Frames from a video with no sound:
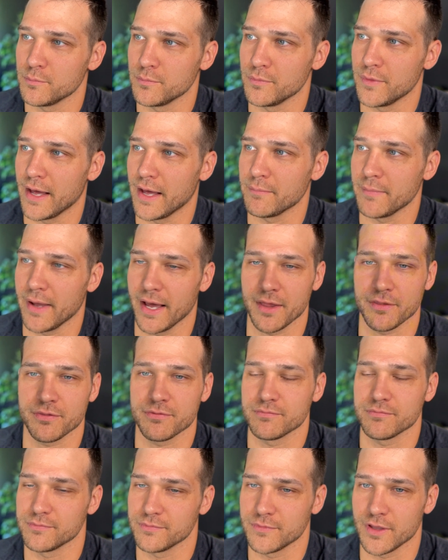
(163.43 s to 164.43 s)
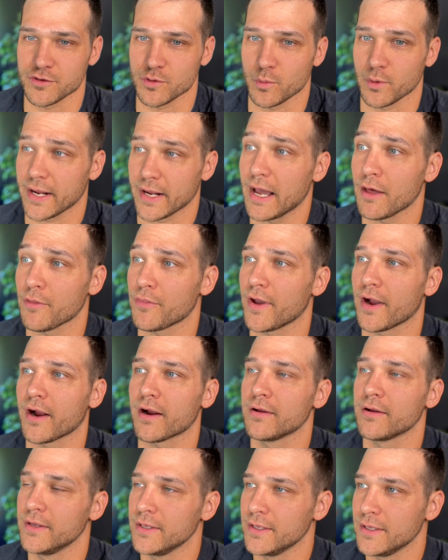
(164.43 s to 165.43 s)
That math doesn't work out
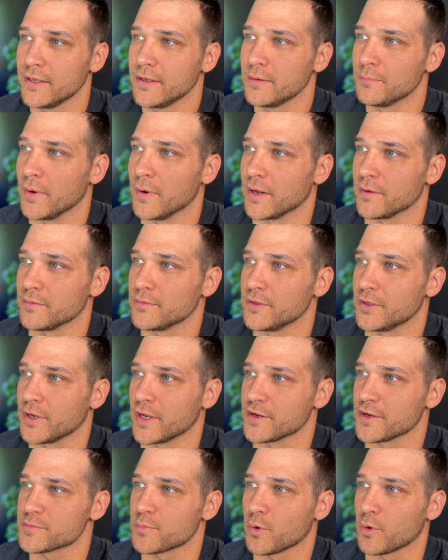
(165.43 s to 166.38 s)
there, but you get his